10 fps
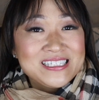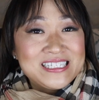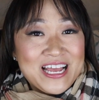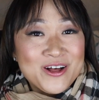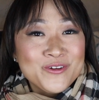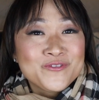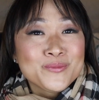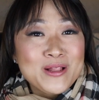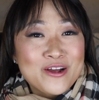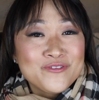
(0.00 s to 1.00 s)
on sale
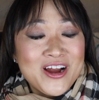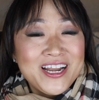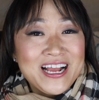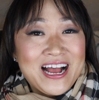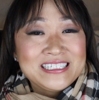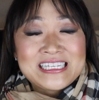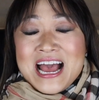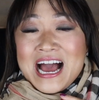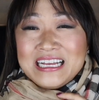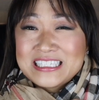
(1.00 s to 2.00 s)
for Black Friday, guys.
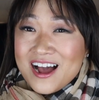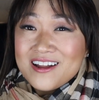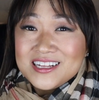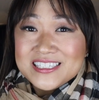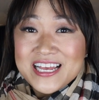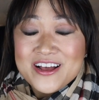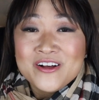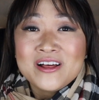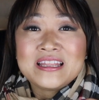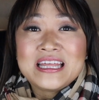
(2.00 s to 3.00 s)
It's gone on
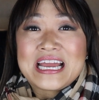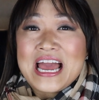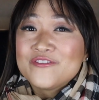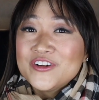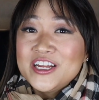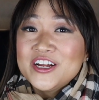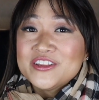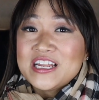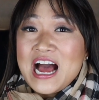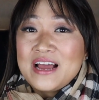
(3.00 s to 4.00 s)
sale, I think, every
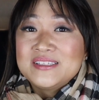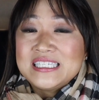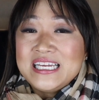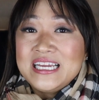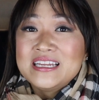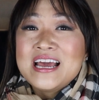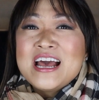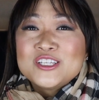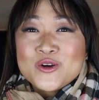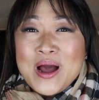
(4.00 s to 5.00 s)
year that I've seen,
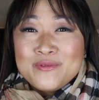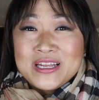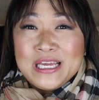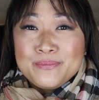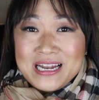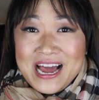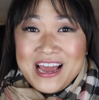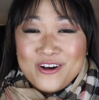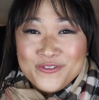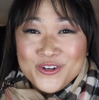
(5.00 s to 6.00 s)
so I would keep an
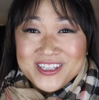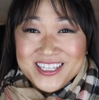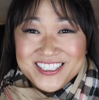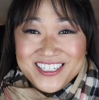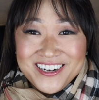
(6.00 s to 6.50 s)
eye out for it this